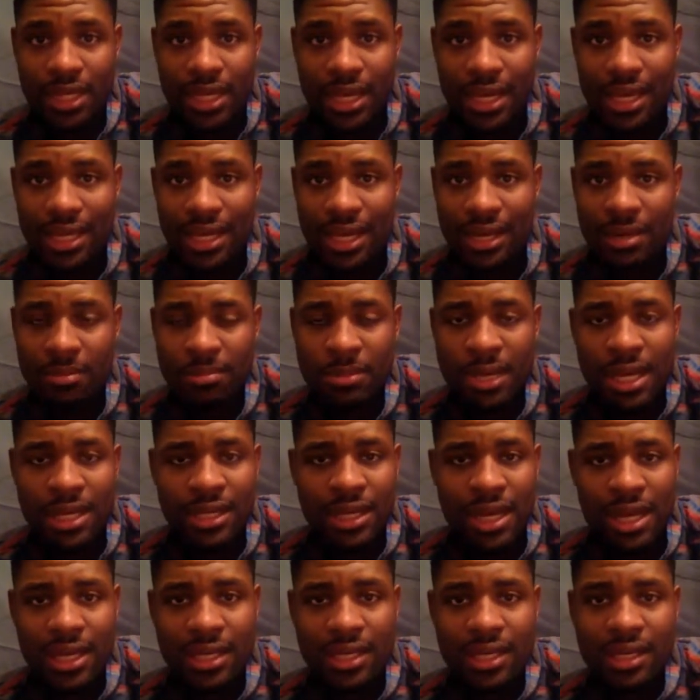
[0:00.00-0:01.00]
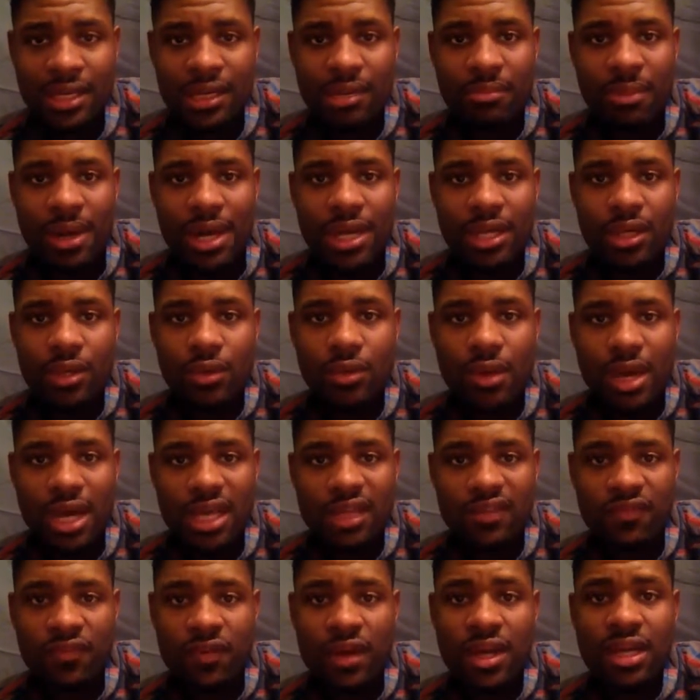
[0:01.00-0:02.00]
And I'm not knocking anybody who
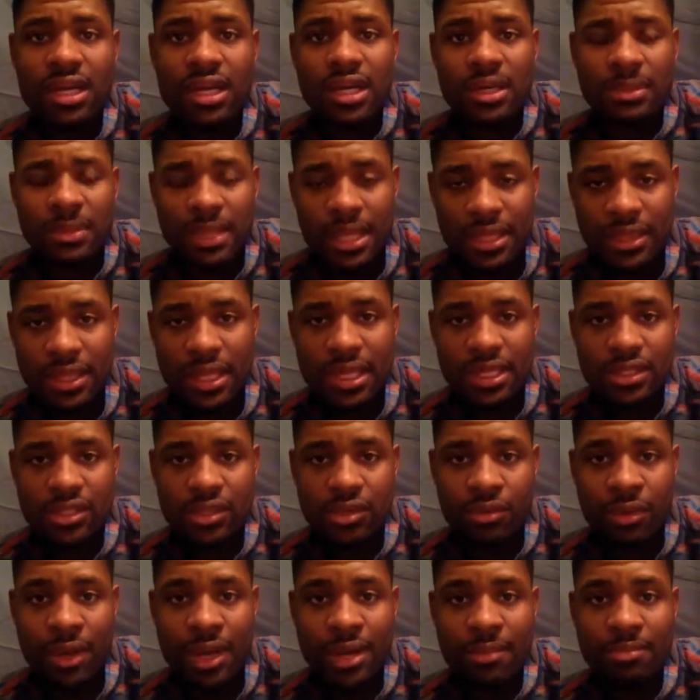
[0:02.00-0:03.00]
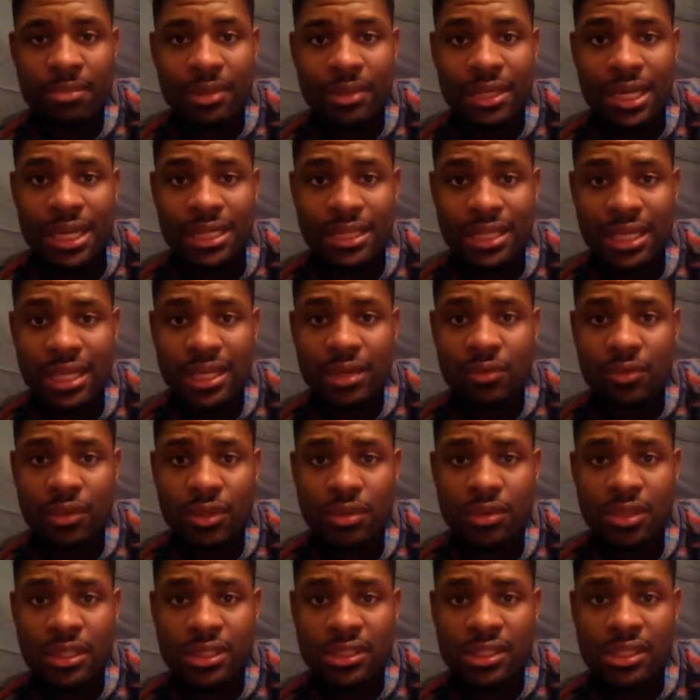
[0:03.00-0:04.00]
has fun. I think it's great. But I think when
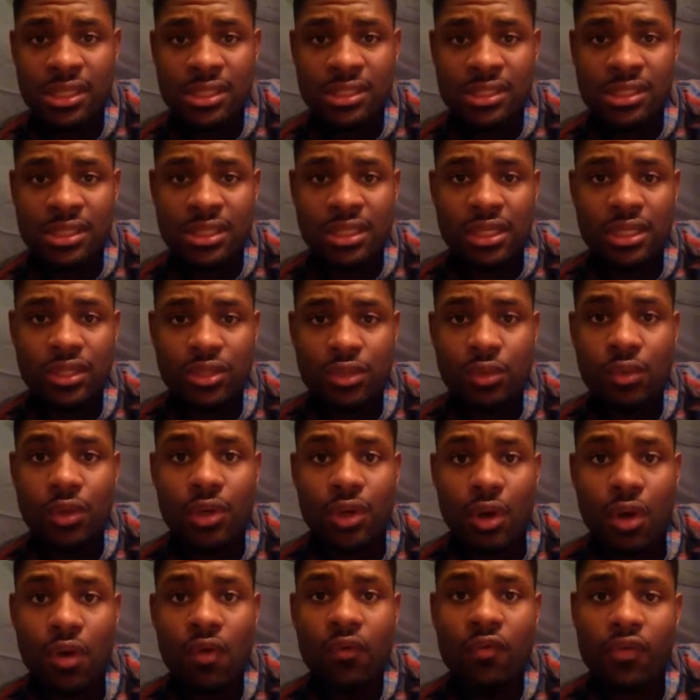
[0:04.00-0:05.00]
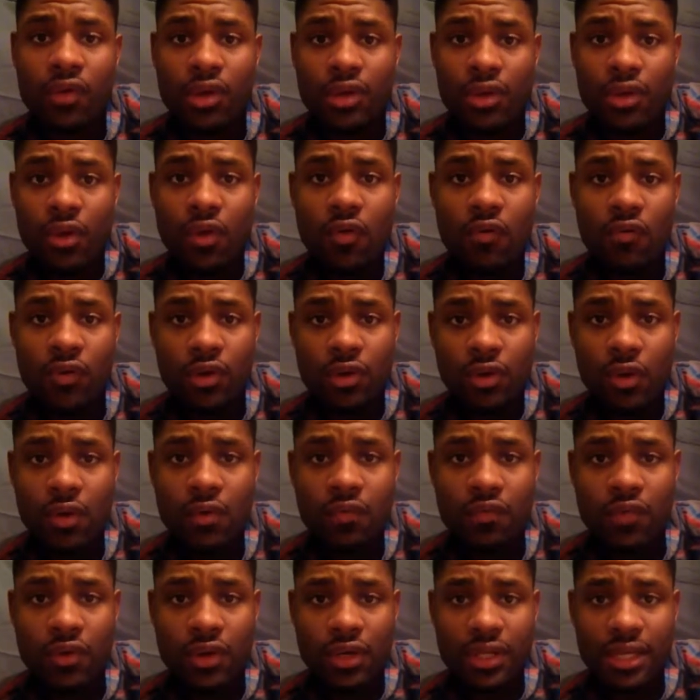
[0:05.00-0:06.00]
you consistently do it over and over and
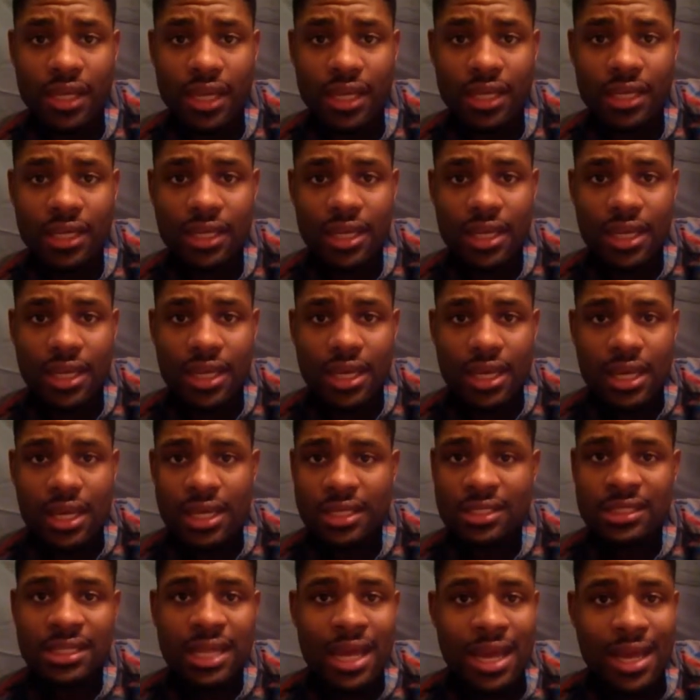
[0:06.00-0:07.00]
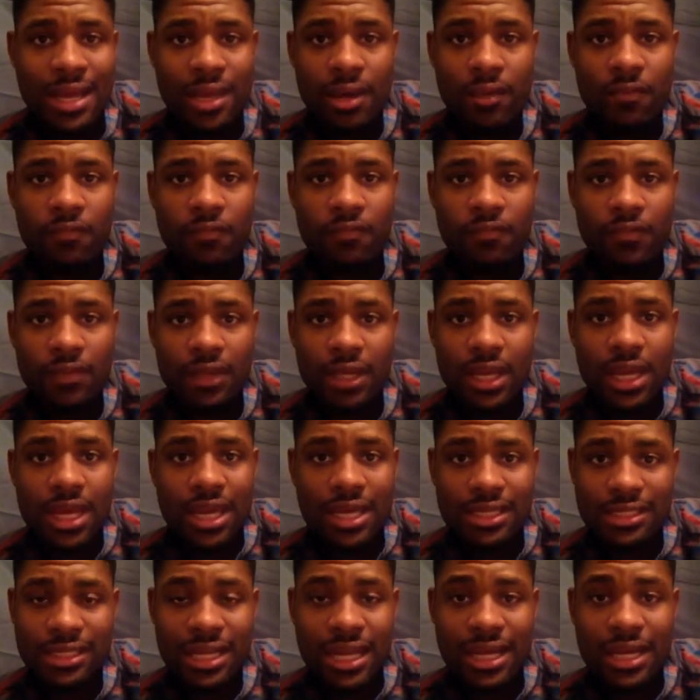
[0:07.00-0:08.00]
over again, it's not healthy.
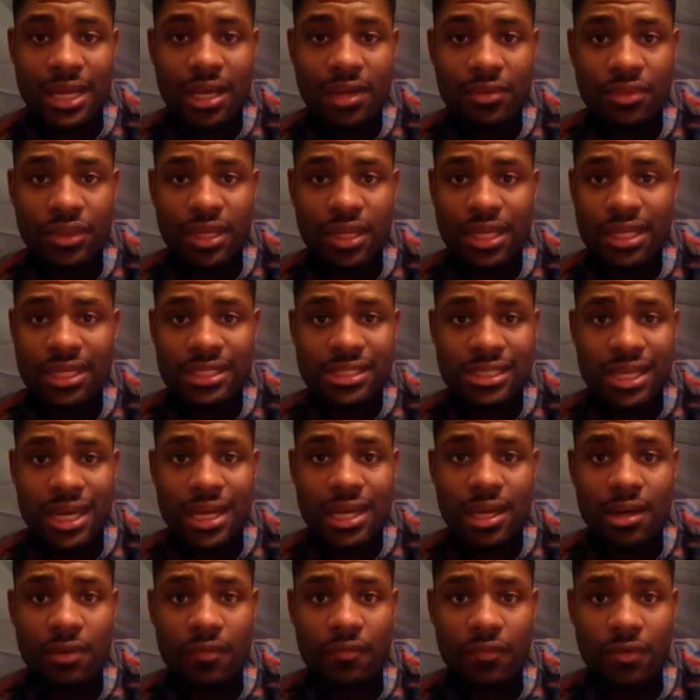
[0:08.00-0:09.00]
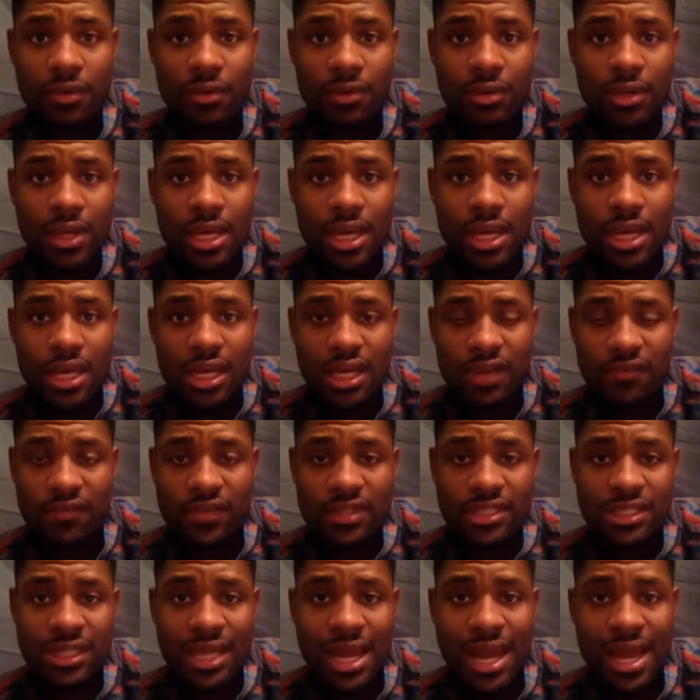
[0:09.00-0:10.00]
It's not healthy and it's not helpful. And if
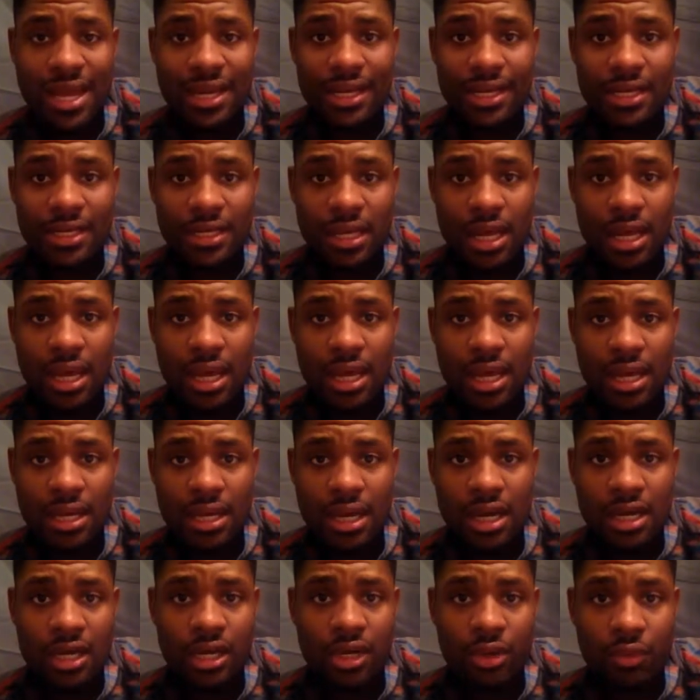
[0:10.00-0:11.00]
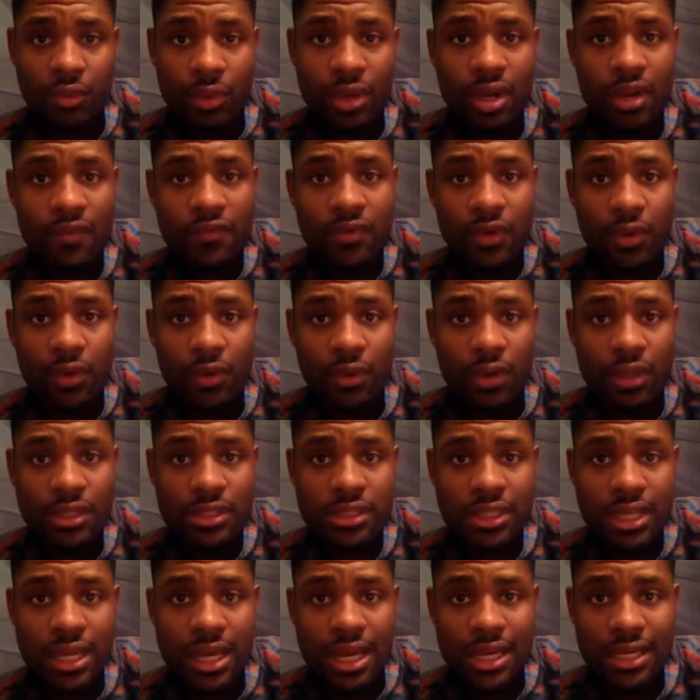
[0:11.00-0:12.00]
it's not a career of
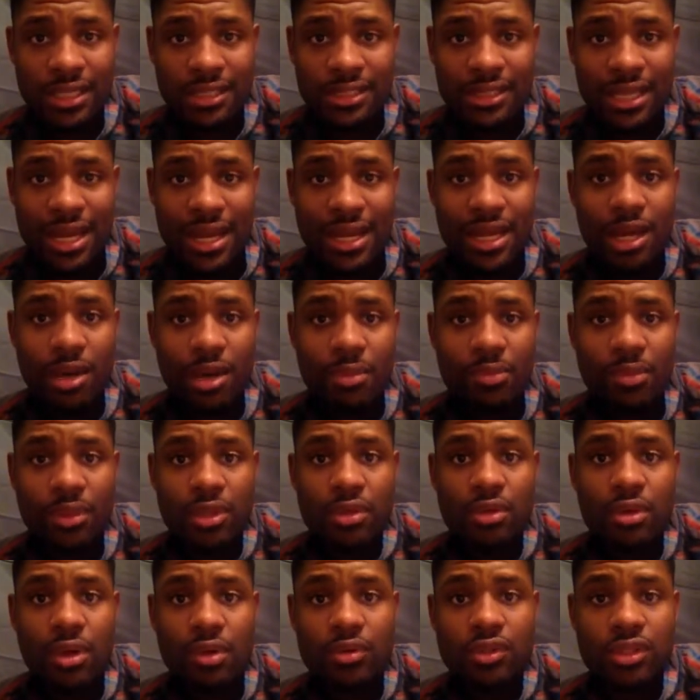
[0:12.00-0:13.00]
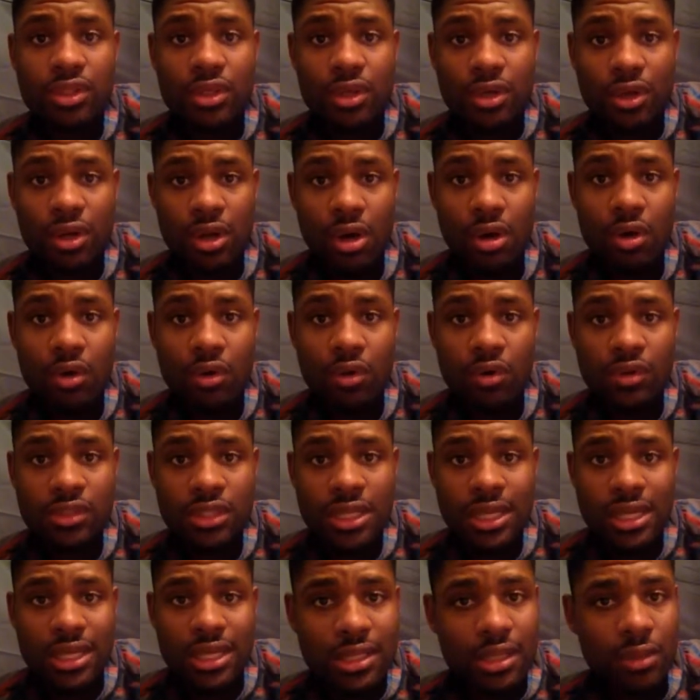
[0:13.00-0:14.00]
yours and it's not helping you go to your goals,
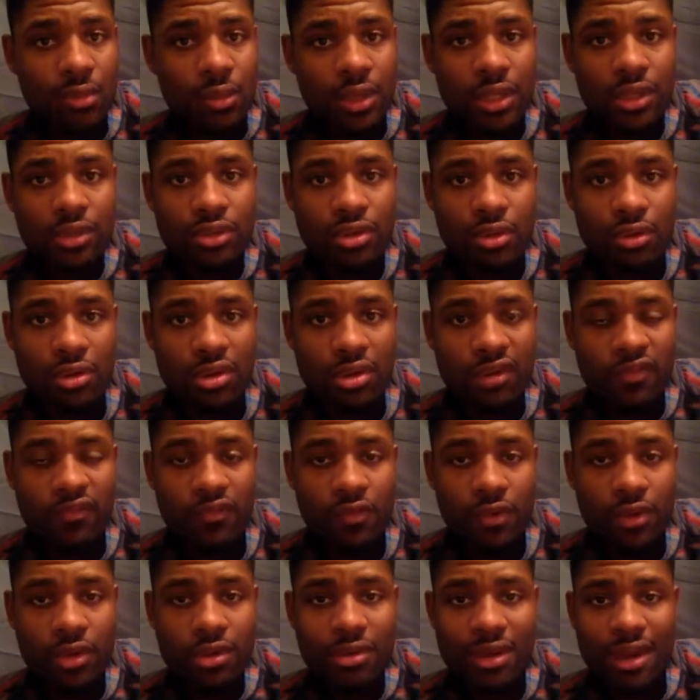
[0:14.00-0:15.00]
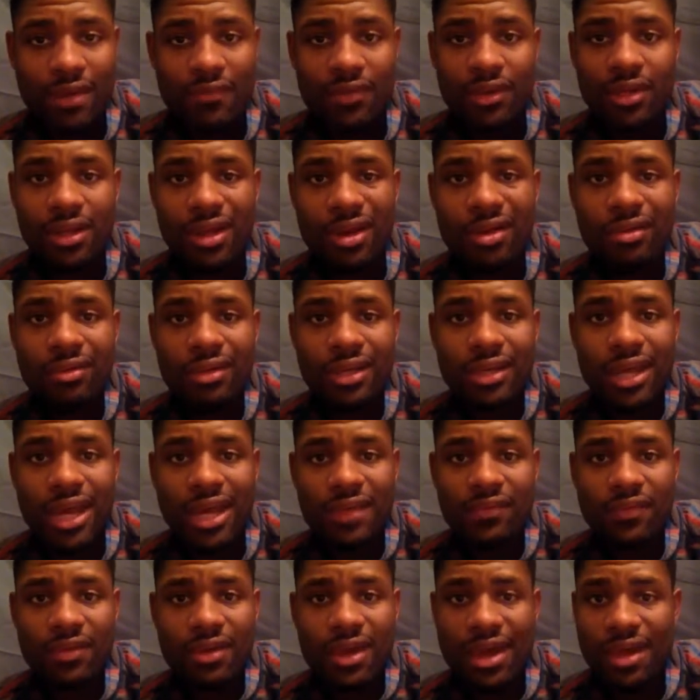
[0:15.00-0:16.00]
then what are you doing it for? You have a long
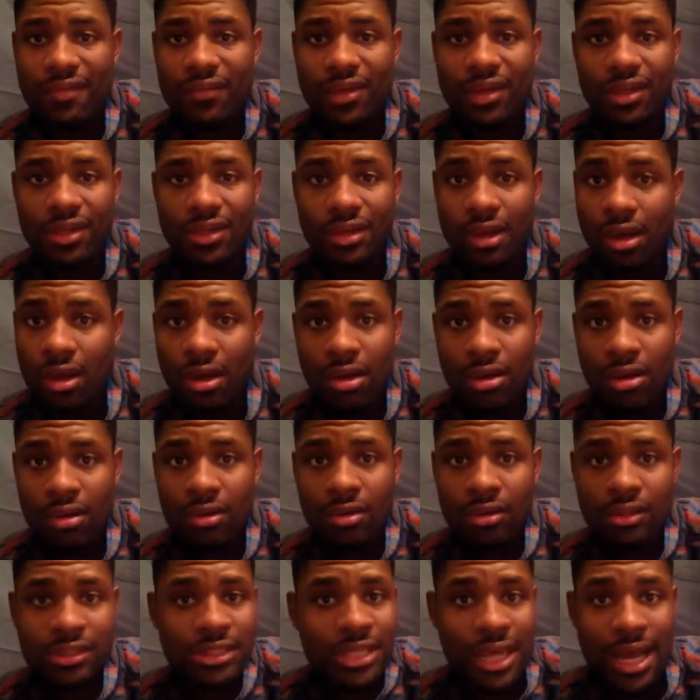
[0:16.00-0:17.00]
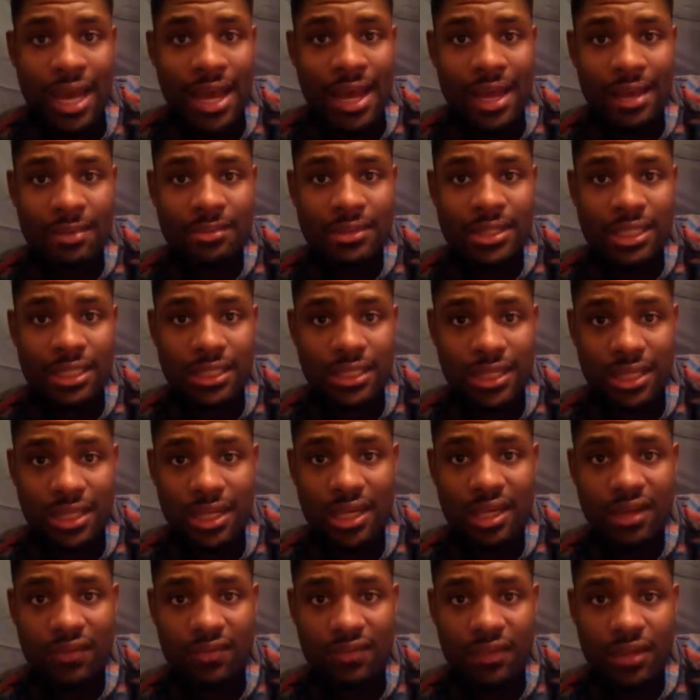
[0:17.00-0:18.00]
life. You have a long time to
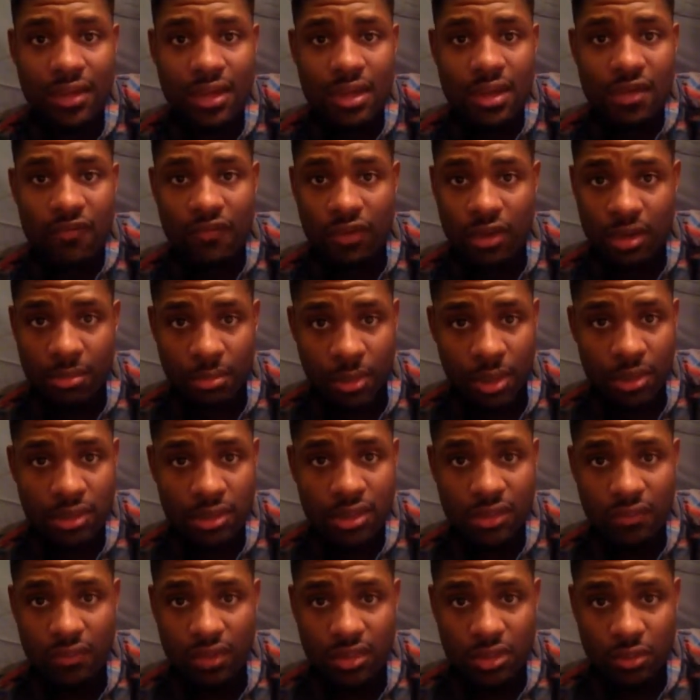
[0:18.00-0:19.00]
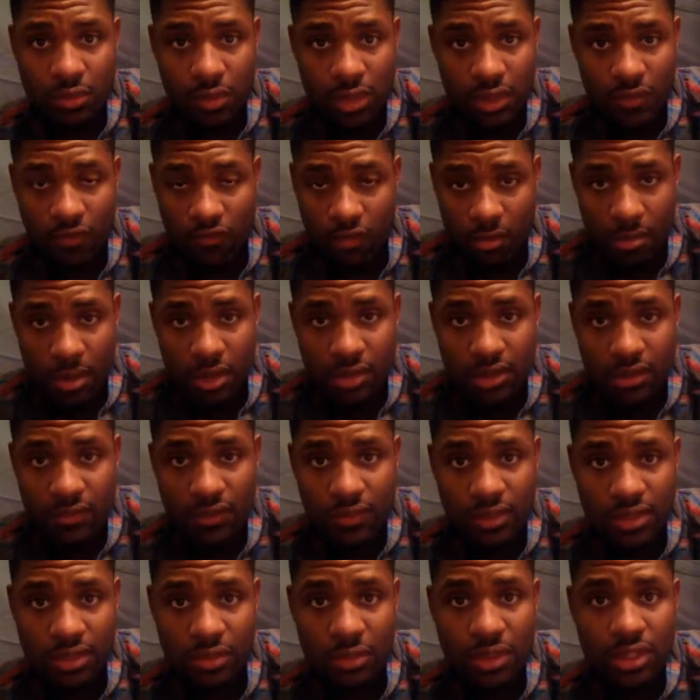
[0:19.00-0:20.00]
live. For most of us,
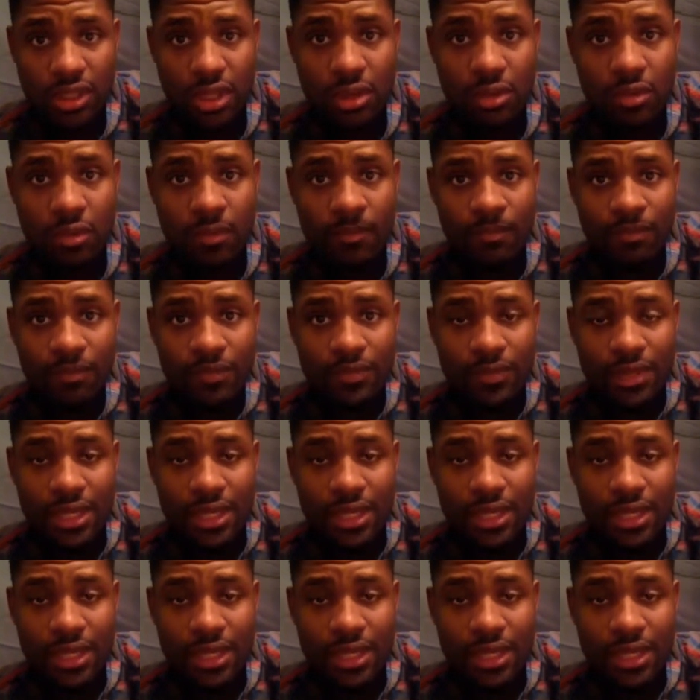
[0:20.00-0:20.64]
we do.